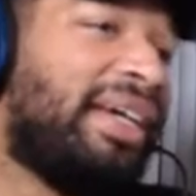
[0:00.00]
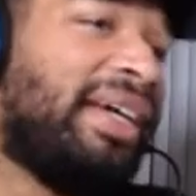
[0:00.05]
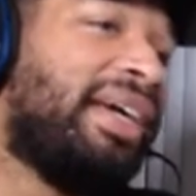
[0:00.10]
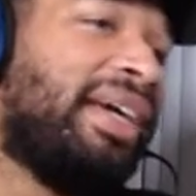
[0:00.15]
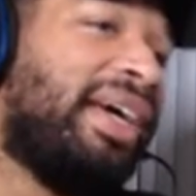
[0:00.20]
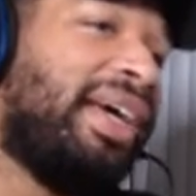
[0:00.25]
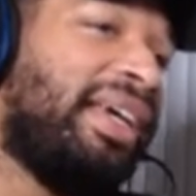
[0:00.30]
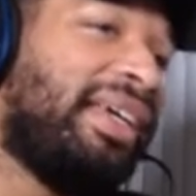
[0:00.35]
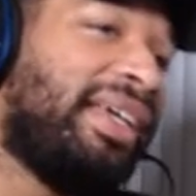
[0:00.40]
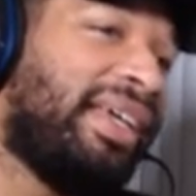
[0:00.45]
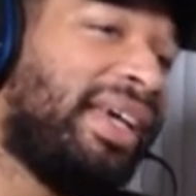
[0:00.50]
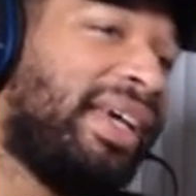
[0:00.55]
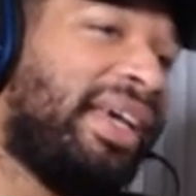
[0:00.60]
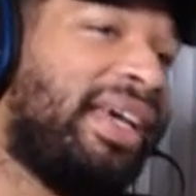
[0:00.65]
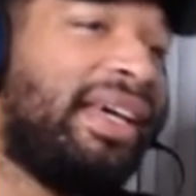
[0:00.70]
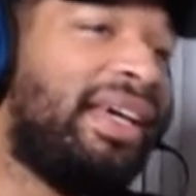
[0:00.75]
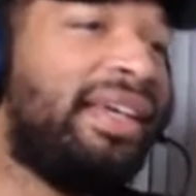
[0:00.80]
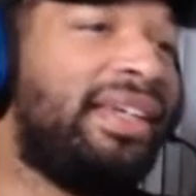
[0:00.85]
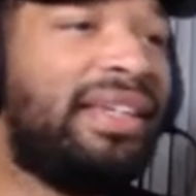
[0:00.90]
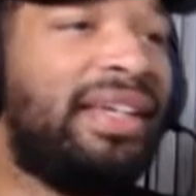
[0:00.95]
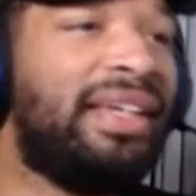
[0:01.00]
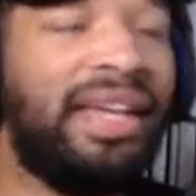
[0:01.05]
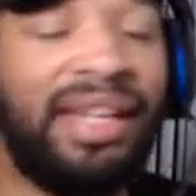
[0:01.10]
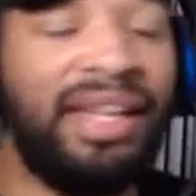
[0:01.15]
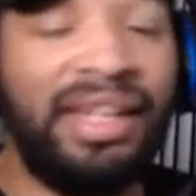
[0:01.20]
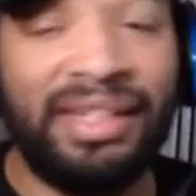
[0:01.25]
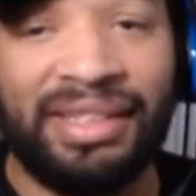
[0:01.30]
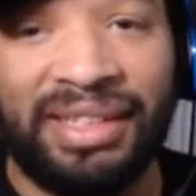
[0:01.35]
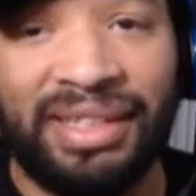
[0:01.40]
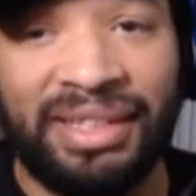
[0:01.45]
aka
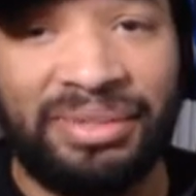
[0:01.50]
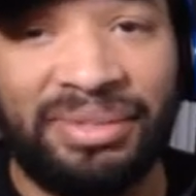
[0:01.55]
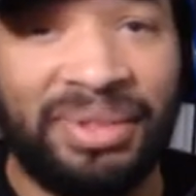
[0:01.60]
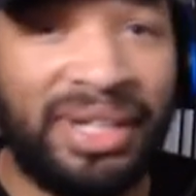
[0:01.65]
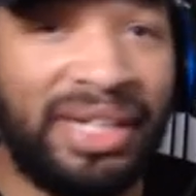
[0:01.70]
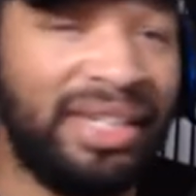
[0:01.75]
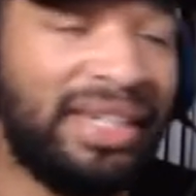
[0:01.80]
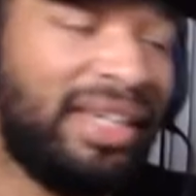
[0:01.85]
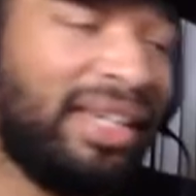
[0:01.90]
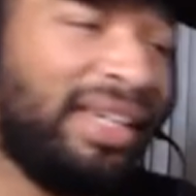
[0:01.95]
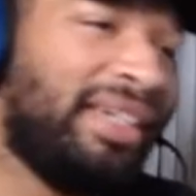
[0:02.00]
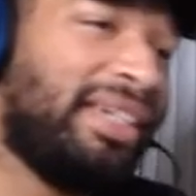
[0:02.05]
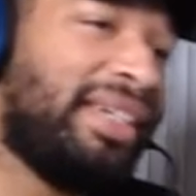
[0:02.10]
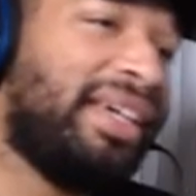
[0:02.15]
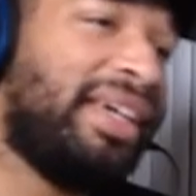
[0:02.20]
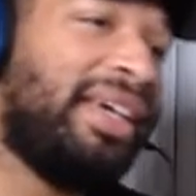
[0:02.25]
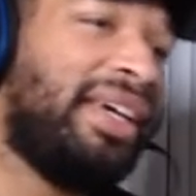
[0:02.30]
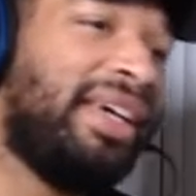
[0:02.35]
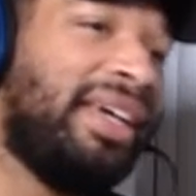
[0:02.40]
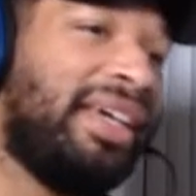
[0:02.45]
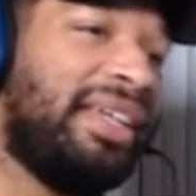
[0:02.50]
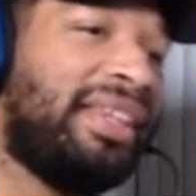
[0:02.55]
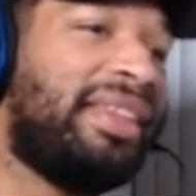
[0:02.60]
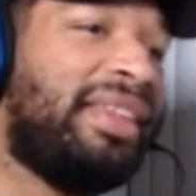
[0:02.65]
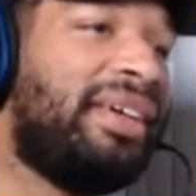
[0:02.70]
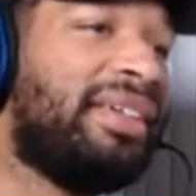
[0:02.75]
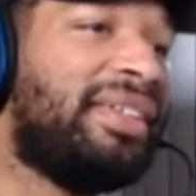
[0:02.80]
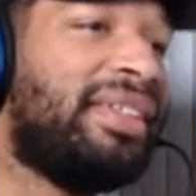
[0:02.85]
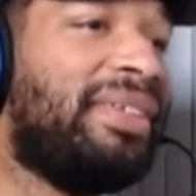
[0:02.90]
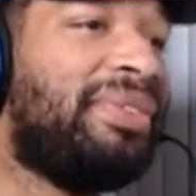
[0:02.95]
Can't Get Right, aka
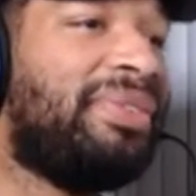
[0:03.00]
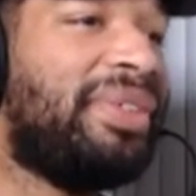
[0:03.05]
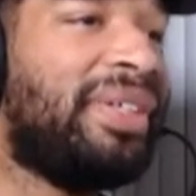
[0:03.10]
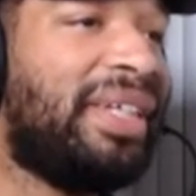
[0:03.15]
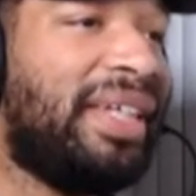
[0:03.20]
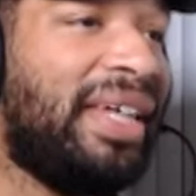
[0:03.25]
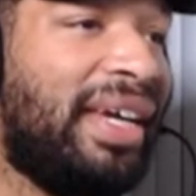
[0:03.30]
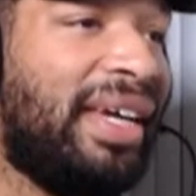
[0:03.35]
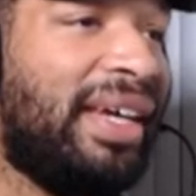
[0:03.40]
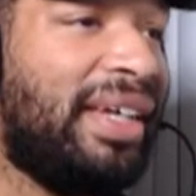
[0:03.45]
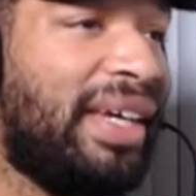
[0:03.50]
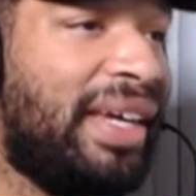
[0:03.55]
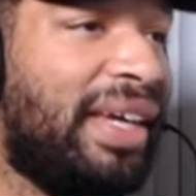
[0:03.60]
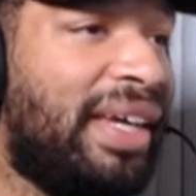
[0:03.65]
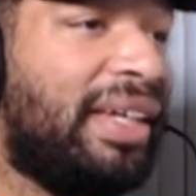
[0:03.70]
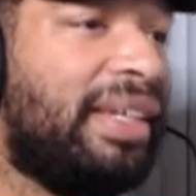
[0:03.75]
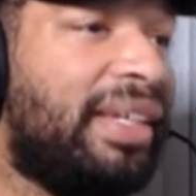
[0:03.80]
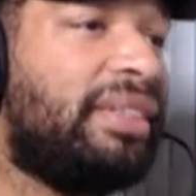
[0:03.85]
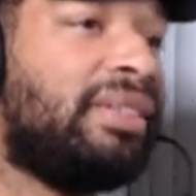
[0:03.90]
Thugnificant Ant.